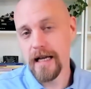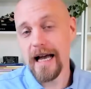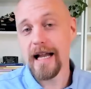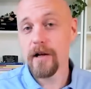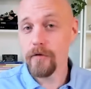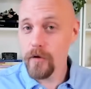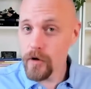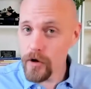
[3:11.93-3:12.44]

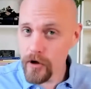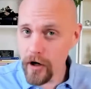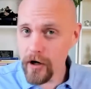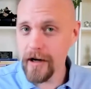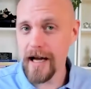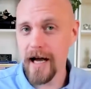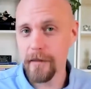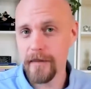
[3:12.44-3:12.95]
And if you're
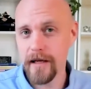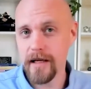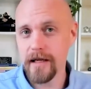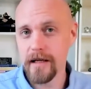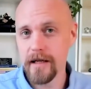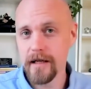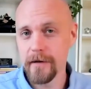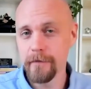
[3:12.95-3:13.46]
not
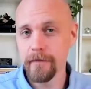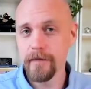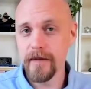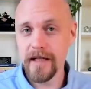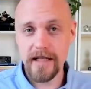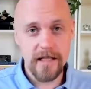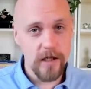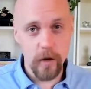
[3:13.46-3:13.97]
happy,
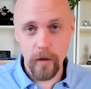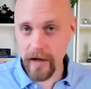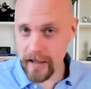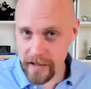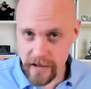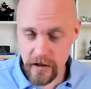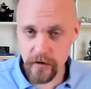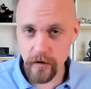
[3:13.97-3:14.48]
it's no one
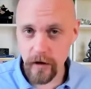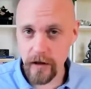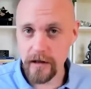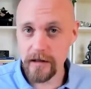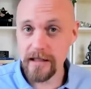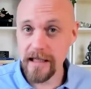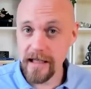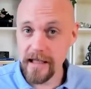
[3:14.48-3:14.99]
else's
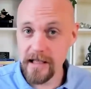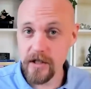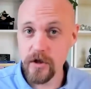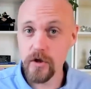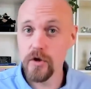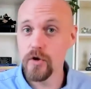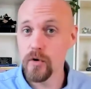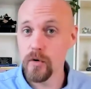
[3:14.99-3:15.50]
fault.
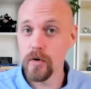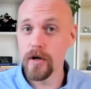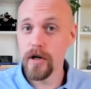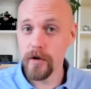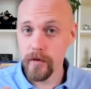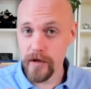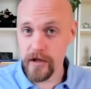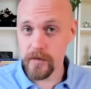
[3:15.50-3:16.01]
It's
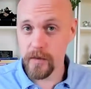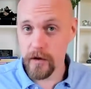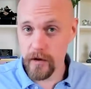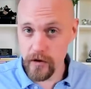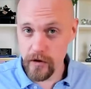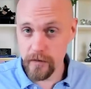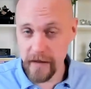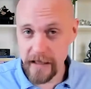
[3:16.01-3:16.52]
your
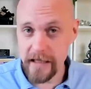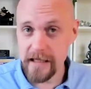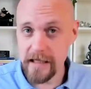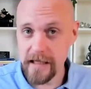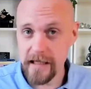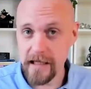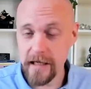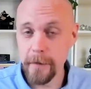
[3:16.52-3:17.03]

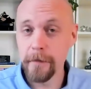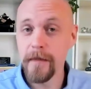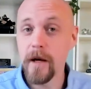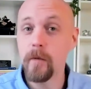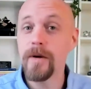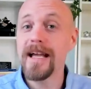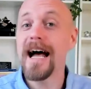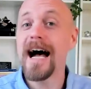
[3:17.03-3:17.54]
responsibility.
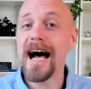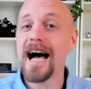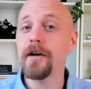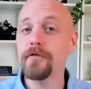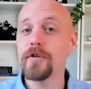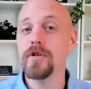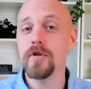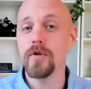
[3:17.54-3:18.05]
And we
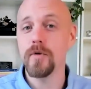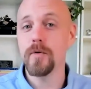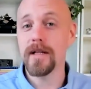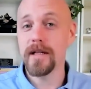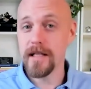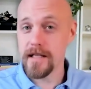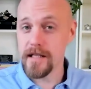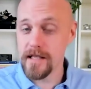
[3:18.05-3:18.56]
have to,
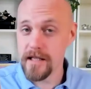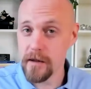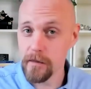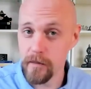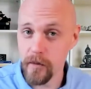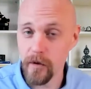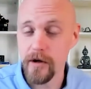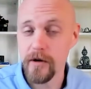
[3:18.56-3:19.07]
and this is an
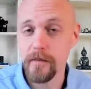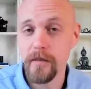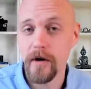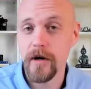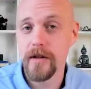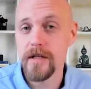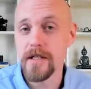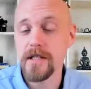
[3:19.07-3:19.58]
important
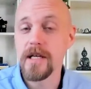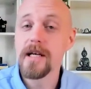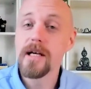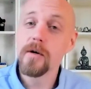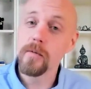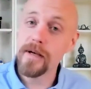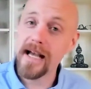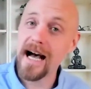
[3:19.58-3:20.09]
part of this,
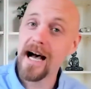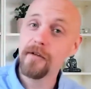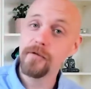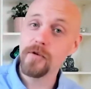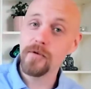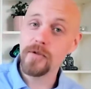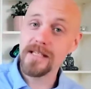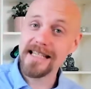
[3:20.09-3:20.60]
we
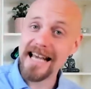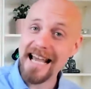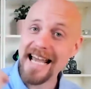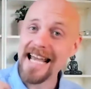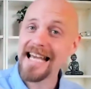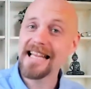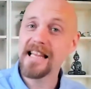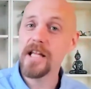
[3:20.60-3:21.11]
have to
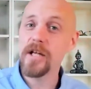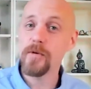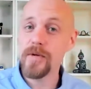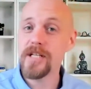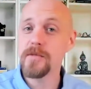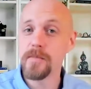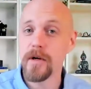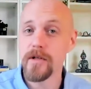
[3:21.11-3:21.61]
take the
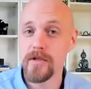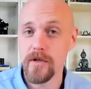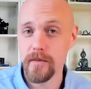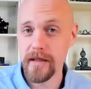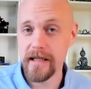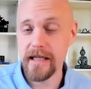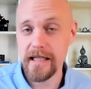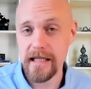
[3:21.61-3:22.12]

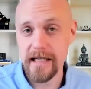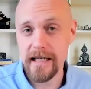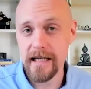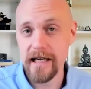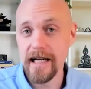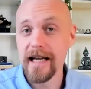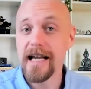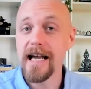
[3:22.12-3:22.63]

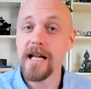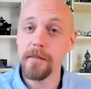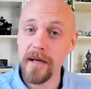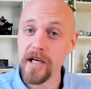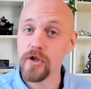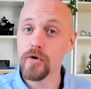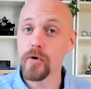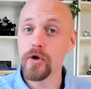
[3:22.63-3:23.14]
responsibility and
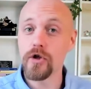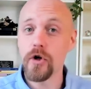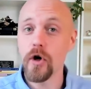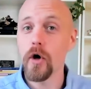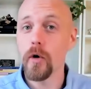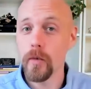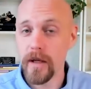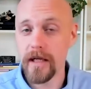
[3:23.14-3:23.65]
make sure to
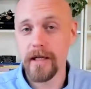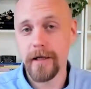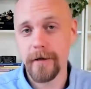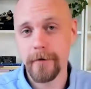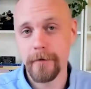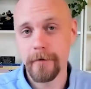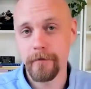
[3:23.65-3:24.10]
own it.